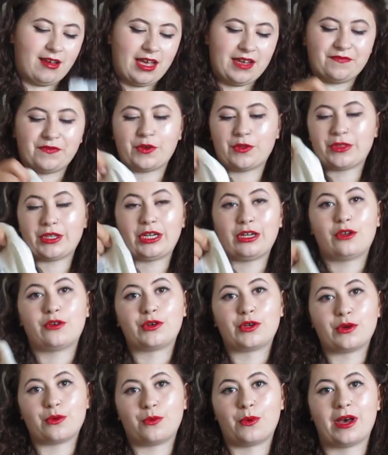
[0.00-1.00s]
I've got the
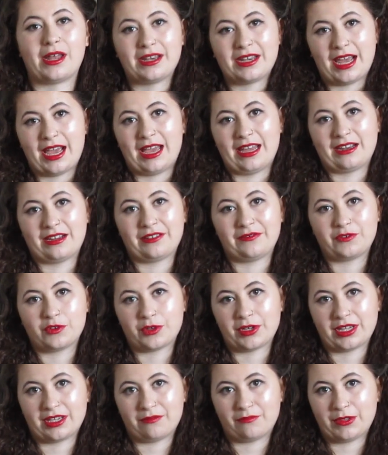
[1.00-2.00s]
longer one and I've
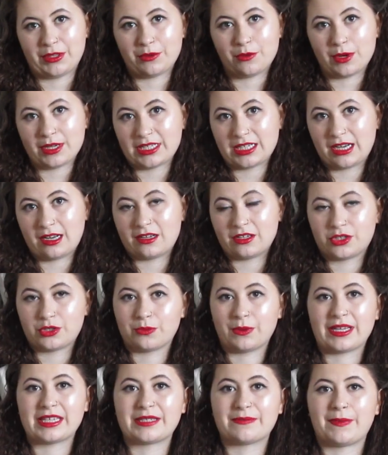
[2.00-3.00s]
got it with quite a large
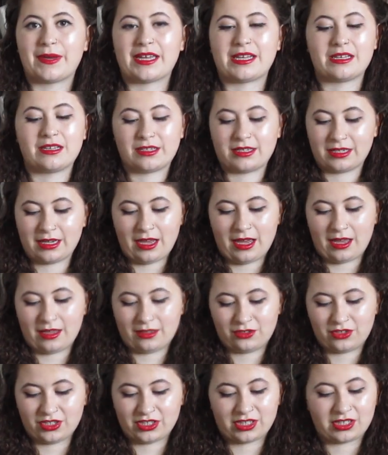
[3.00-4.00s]
waistband
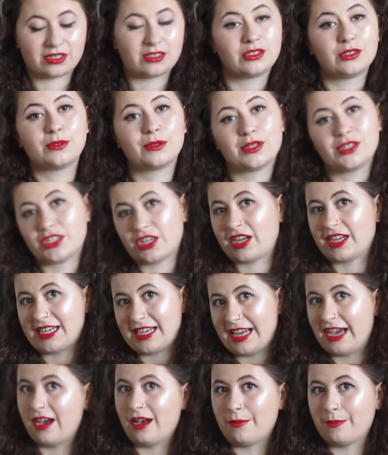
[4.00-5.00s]
just because you can tighten
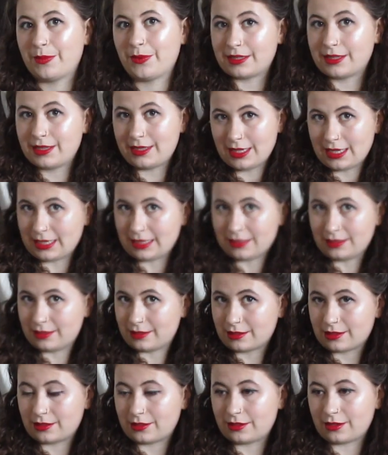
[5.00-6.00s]
it up.
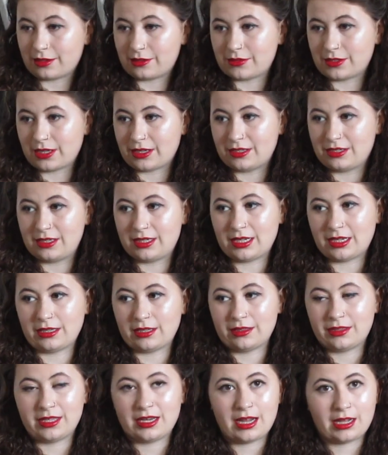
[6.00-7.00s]
This goes under
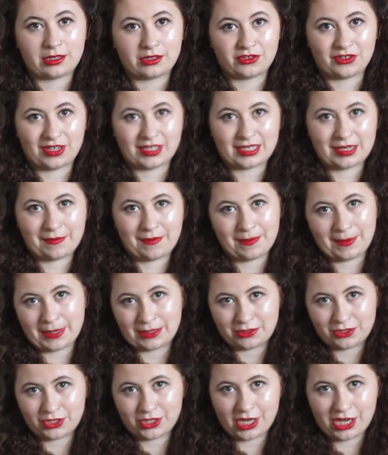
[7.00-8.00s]
the next dress I'm about
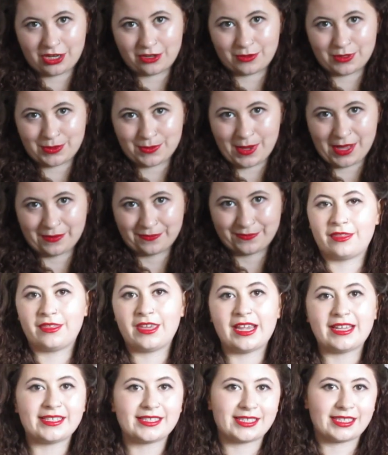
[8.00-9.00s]
to show you as well.
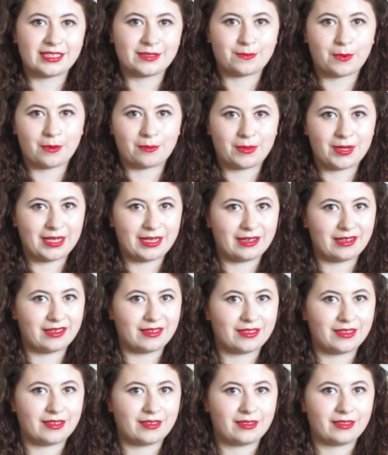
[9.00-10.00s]
This is probably
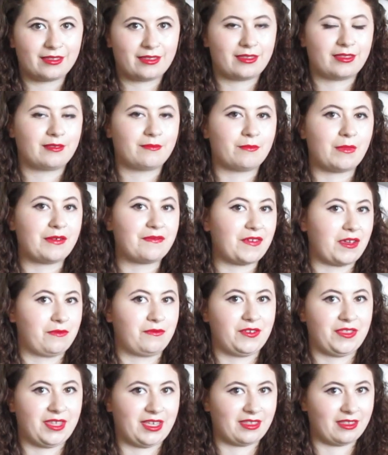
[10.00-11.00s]
my
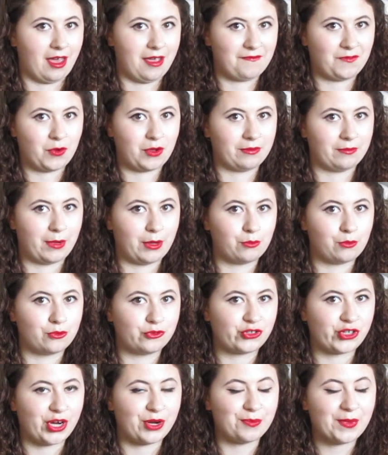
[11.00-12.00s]
favourite thing that I've got in my
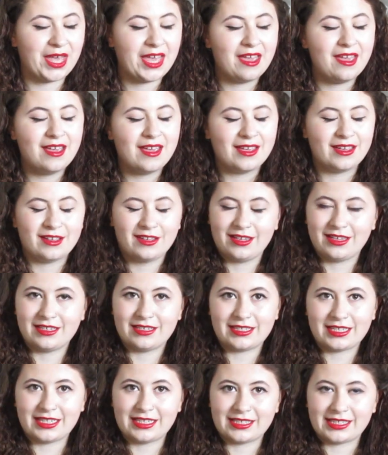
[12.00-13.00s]
wardrobe.
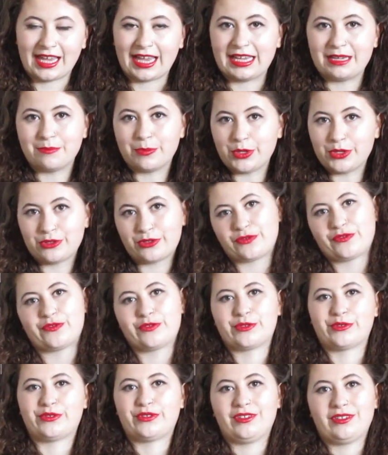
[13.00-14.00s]
It is a
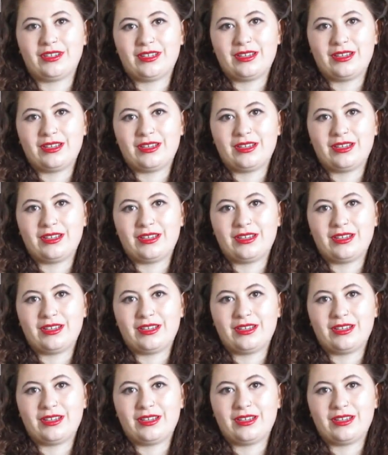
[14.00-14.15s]
beautiful